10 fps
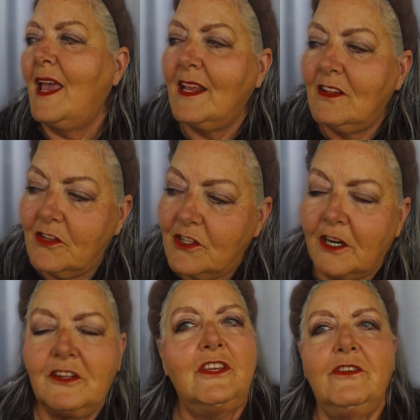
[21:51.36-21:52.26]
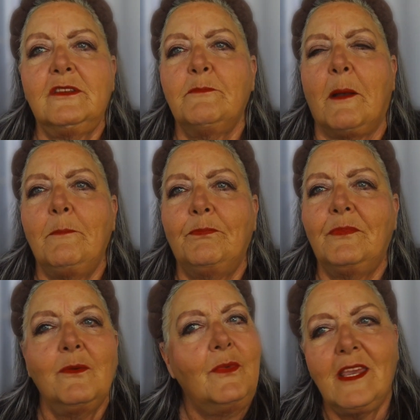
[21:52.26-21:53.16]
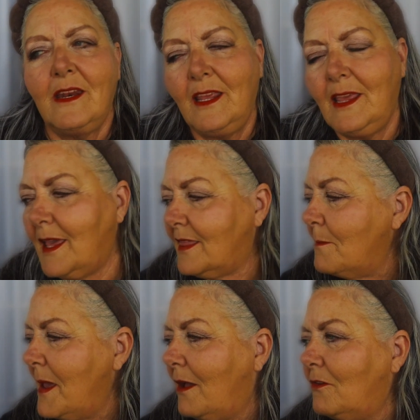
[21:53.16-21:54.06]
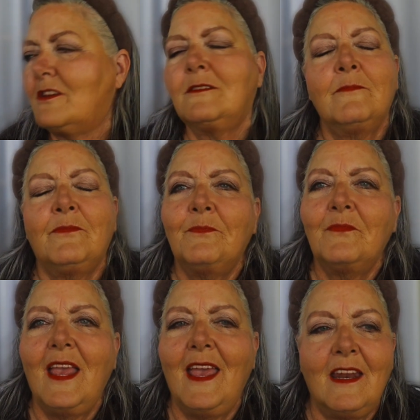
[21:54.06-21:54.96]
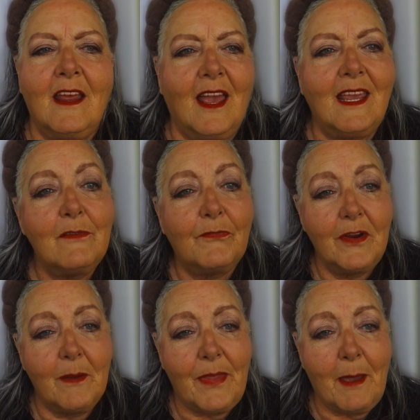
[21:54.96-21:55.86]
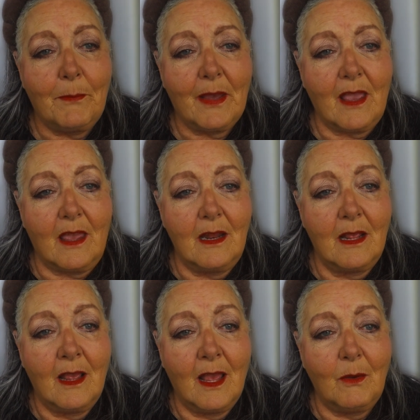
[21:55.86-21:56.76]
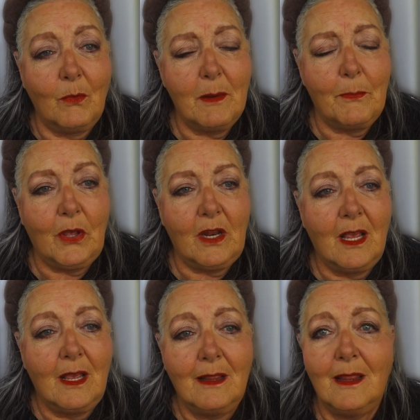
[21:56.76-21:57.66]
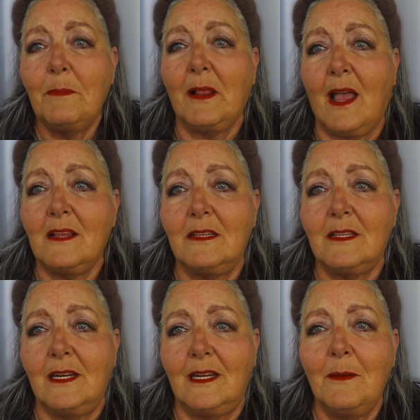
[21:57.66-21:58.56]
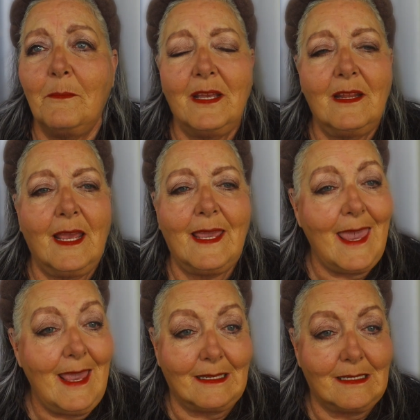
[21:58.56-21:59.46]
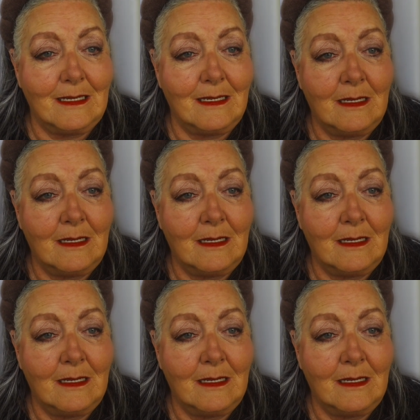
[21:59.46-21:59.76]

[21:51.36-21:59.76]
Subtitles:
and start to use them up. Then we can get them out. And I can free up that bucket. I want to put lip glosses in it, but I can't.